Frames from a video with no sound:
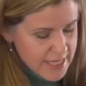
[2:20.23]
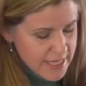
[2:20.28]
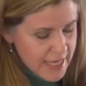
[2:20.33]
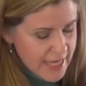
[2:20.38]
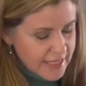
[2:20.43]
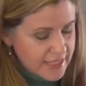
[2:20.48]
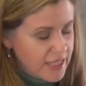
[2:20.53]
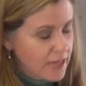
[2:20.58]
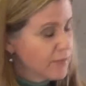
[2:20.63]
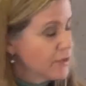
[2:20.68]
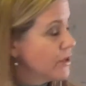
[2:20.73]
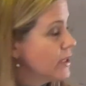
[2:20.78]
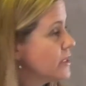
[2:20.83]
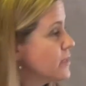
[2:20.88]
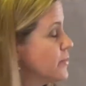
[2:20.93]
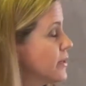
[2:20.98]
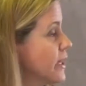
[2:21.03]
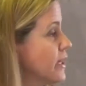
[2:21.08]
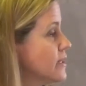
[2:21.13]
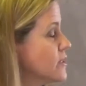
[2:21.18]
At
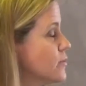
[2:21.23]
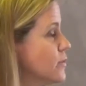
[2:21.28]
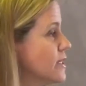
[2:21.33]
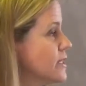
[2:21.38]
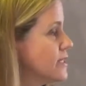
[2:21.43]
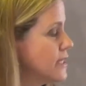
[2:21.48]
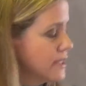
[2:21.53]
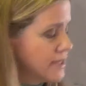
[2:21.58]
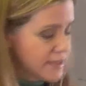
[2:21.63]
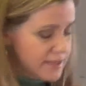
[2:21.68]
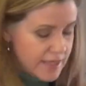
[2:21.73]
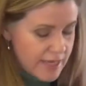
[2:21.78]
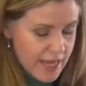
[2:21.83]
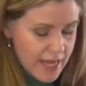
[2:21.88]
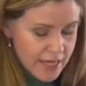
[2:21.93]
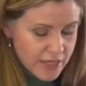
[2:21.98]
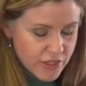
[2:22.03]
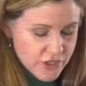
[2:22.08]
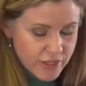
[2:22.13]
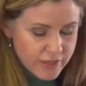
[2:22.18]
WSPS, we see this in
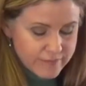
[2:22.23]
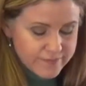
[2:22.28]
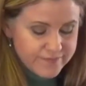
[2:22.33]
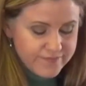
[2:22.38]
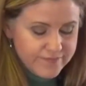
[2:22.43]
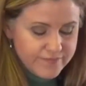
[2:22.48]
action,